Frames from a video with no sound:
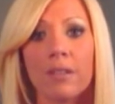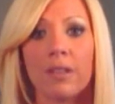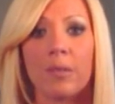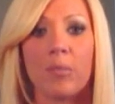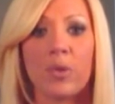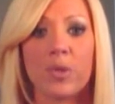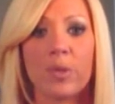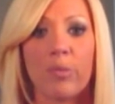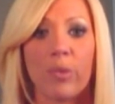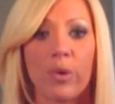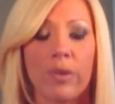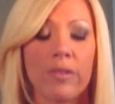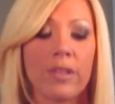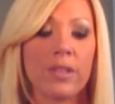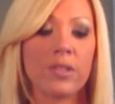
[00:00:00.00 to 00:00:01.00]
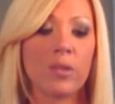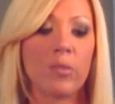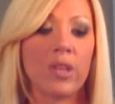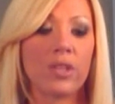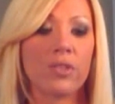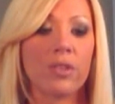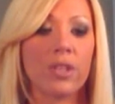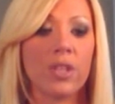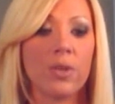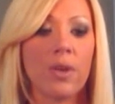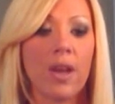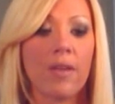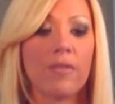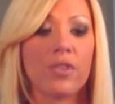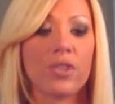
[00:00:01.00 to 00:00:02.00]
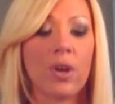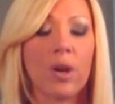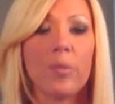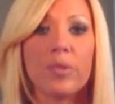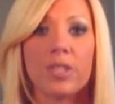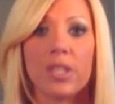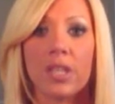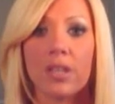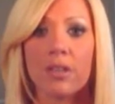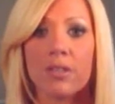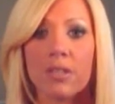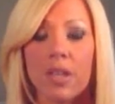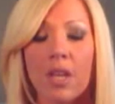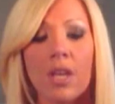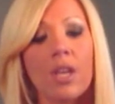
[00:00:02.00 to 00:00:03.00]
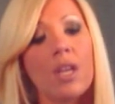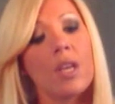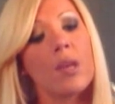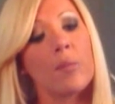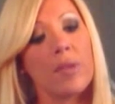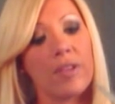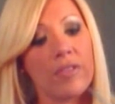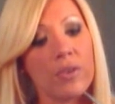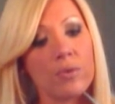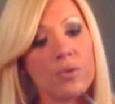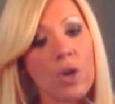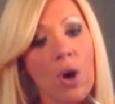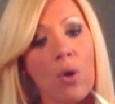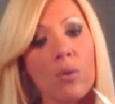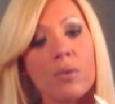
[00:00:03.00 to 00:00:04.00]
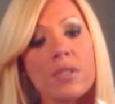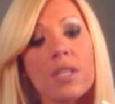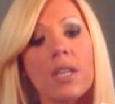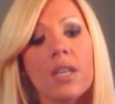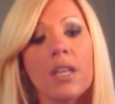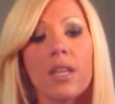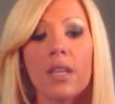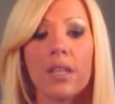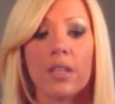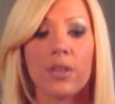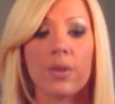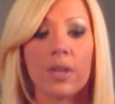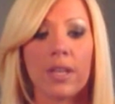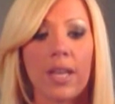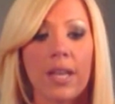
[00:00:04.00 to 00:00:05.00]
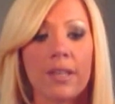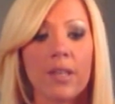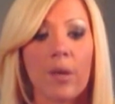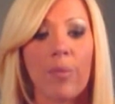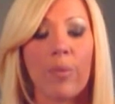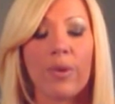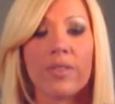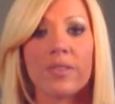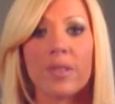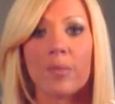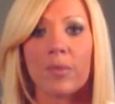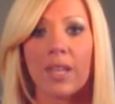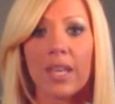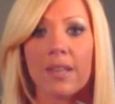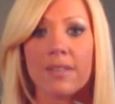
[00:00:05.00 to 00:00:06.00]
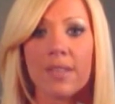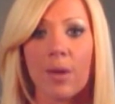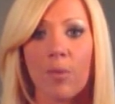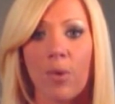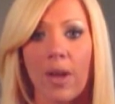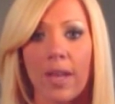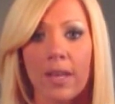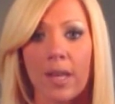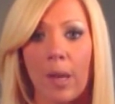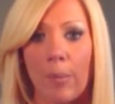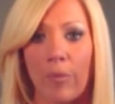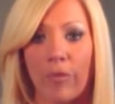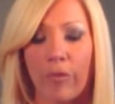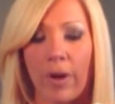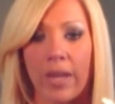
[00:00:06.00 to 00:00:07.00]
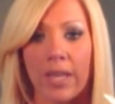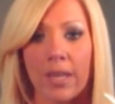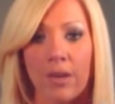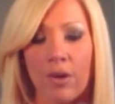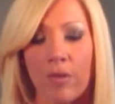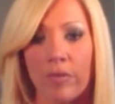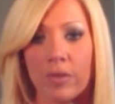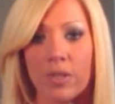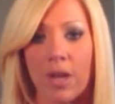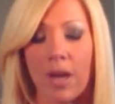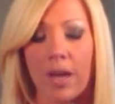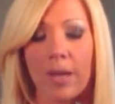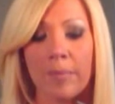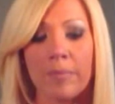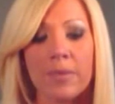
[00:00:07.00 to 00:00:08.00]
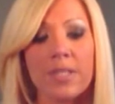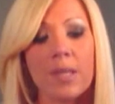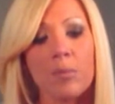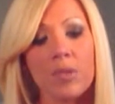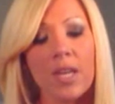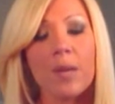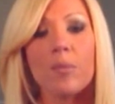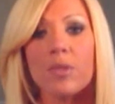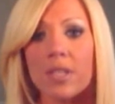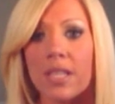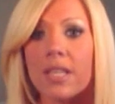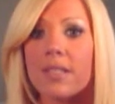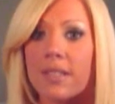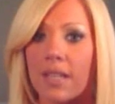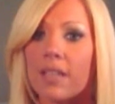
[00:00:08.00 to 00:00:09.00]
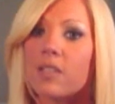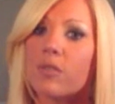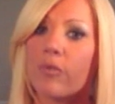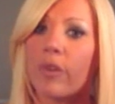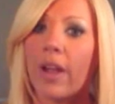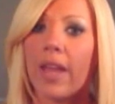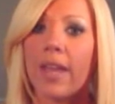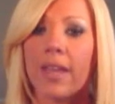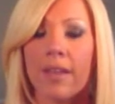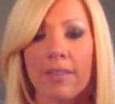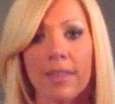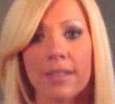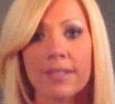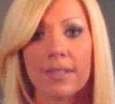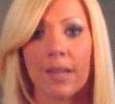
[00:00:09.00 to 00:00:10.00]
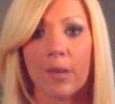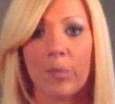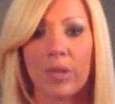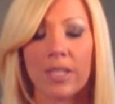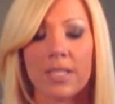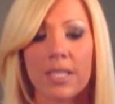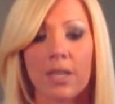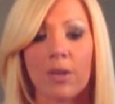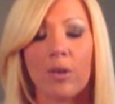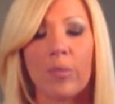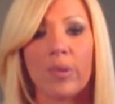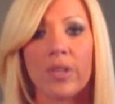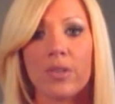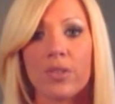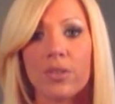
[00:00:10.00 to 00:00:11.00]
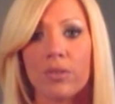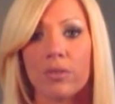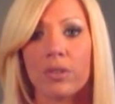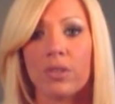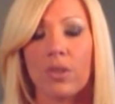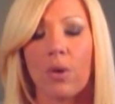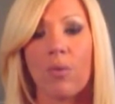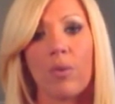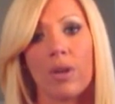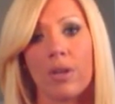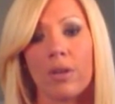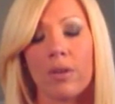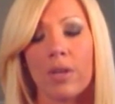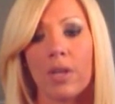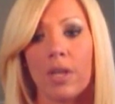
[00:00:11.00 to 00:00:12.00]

The most important things are make sure that you have sharp shears. If you don't, you can end up with some lace that will end up fraying over time. Sometimes lace does fray. That's not a big deal, but you certainly don't want to